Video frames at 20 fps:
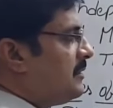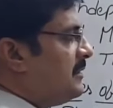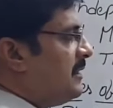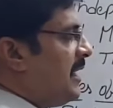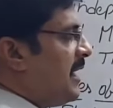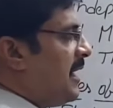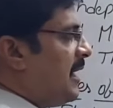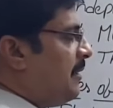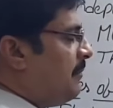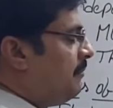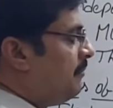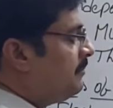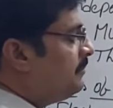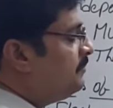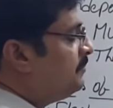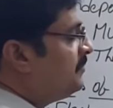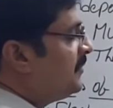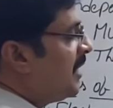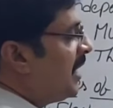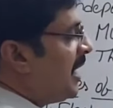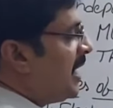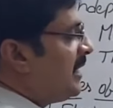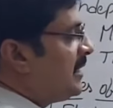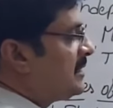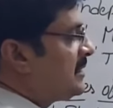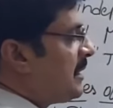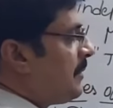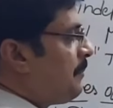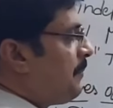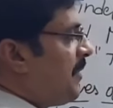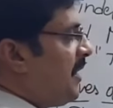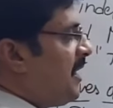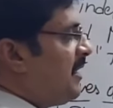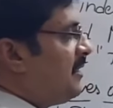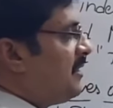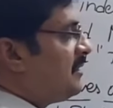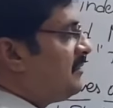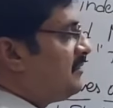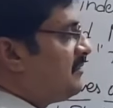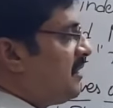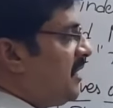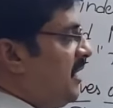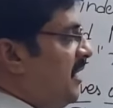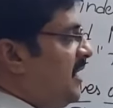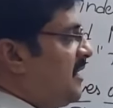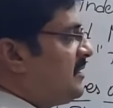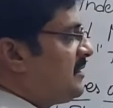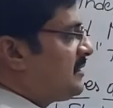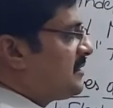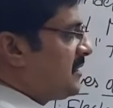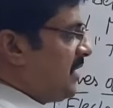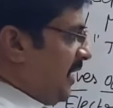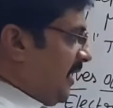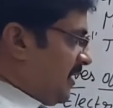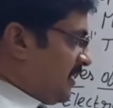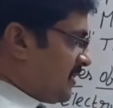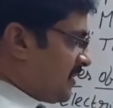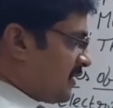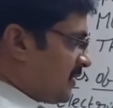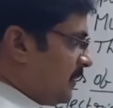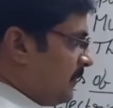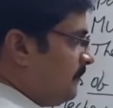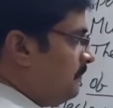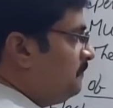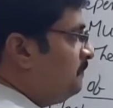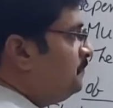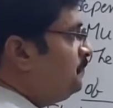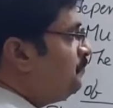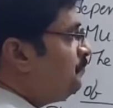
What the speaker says: dam and supplying the three states.